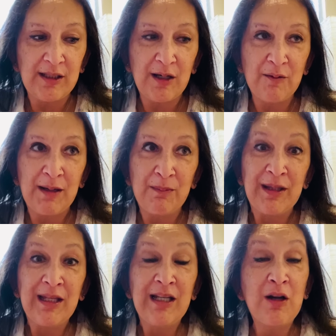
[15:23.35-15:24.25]
no
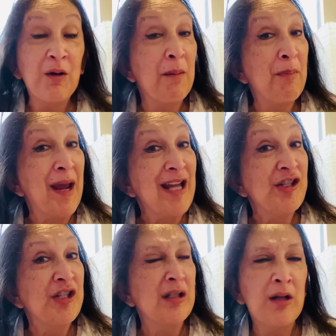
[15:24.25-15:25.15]
empathy, no
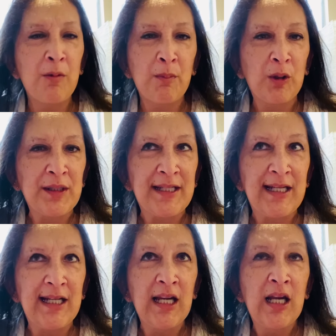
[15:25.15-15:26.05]
compassion, no mercy,